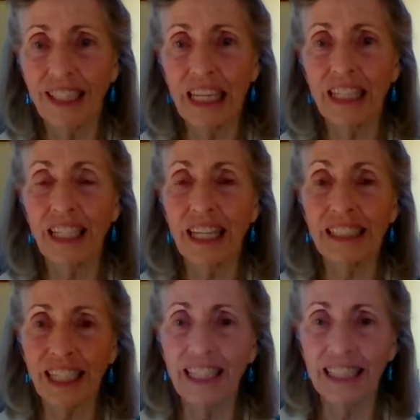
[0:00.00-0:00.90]
that
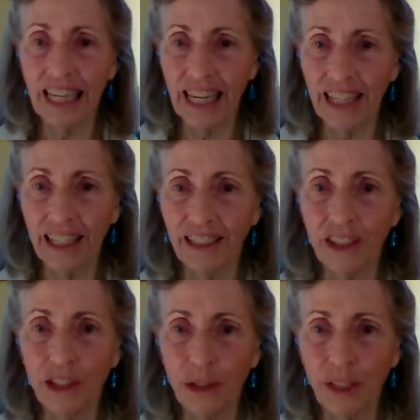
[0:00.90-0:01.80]
it's going to take
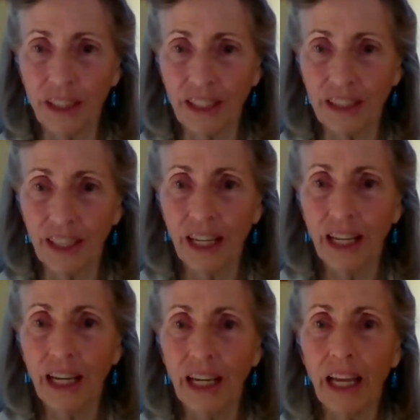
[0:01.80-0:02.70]
to do this.
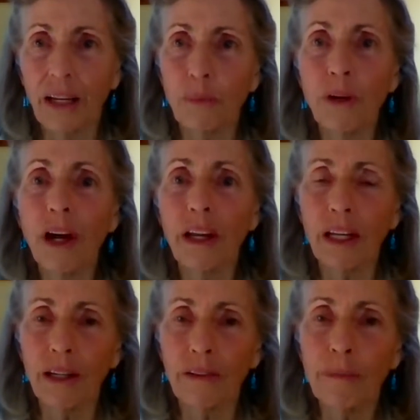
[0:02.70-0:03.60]
And we're
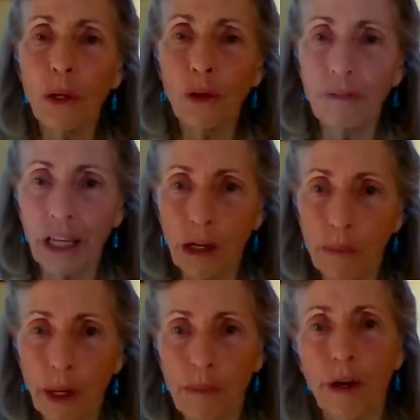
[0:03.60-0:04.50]
not
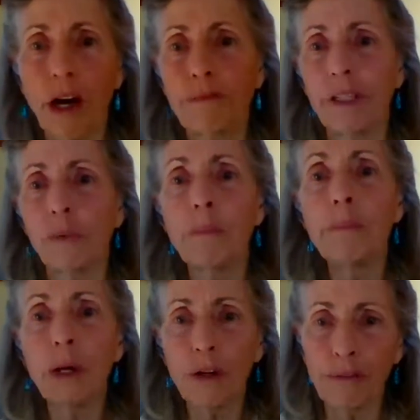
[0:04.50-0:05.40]
motivated by profit, we're
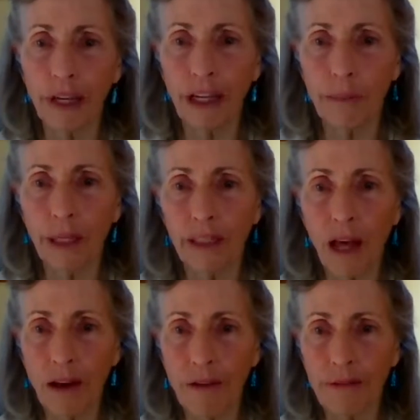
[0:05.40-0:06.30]
motivated by
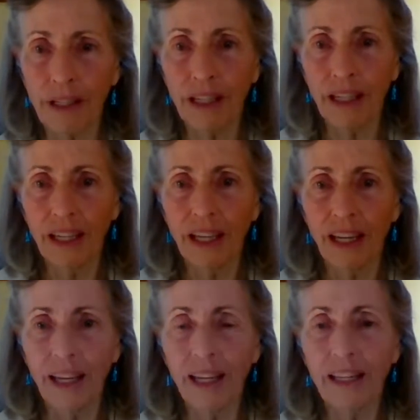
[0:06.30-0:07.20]
love.
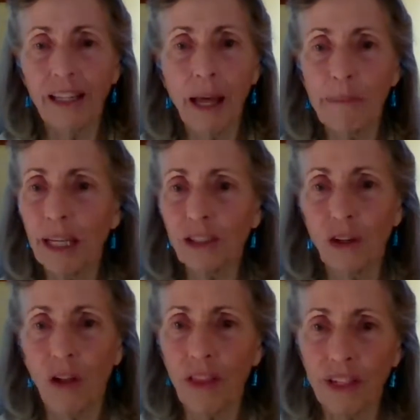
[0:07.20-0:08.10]
And that
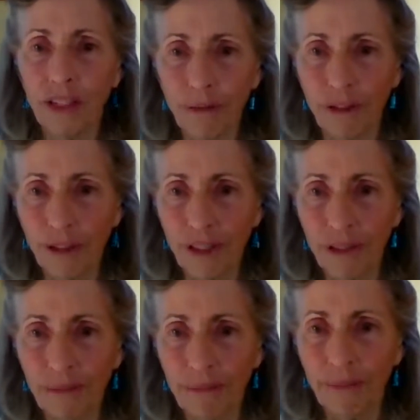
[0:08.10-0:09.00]
makes all the
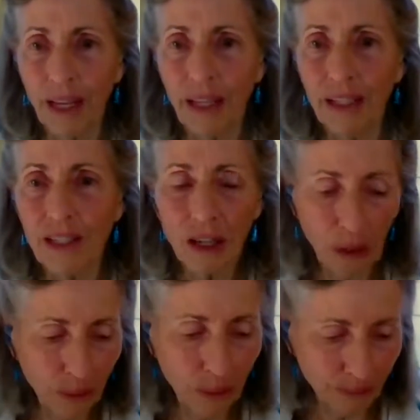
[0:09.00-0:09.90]
difference.
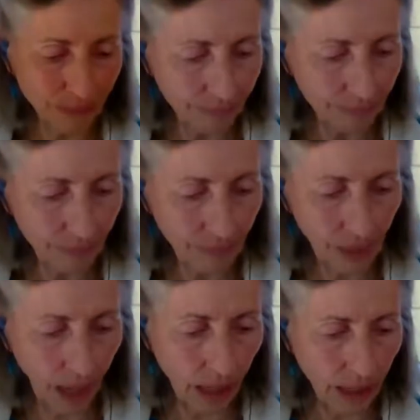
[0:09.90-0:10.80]
So,
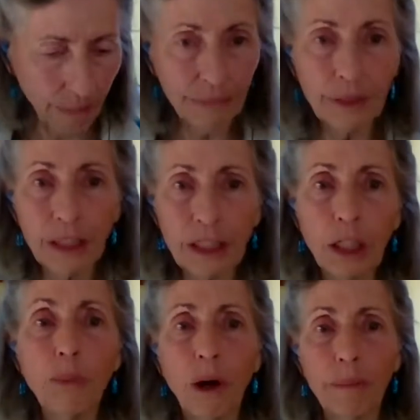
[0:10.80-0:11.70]

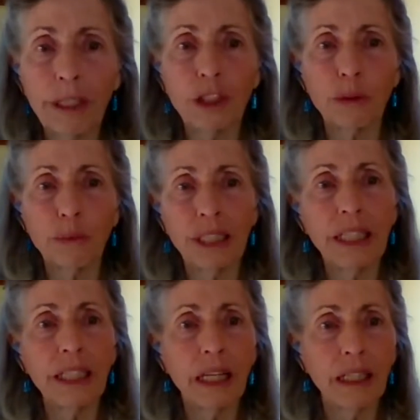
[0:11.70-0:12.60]
do you want me to
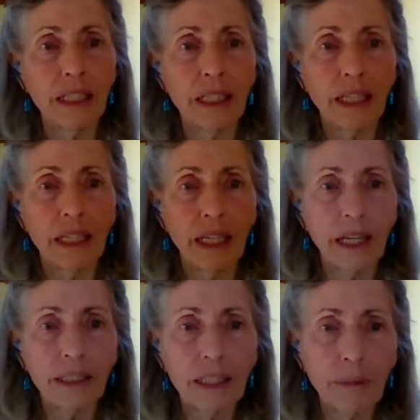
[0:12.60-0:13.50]
read
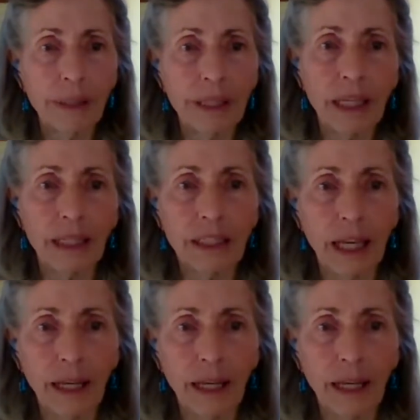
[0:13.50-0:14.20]
a little bit?